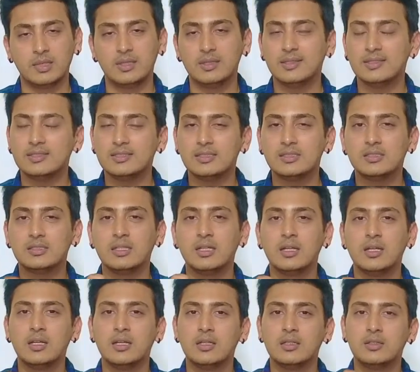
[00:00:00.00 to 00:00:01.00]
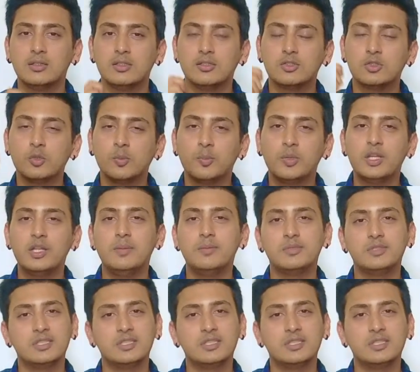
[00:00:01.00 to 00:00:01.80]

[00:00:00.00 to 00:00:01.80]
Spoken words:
This is the supreme